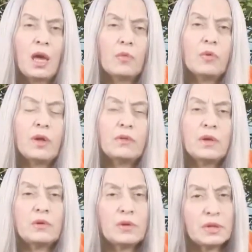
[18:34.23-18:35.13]
where
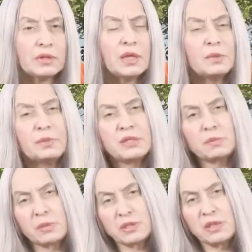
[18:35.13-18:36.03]
there'll be
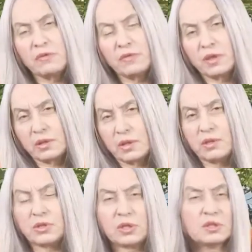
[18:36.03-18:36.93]
specific
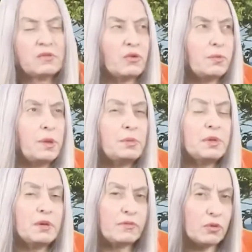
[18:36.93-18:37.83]
teachings for people
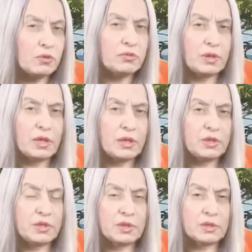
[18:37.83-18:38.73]
of all
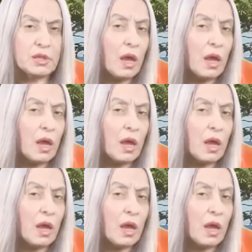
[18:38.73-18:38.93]
religions.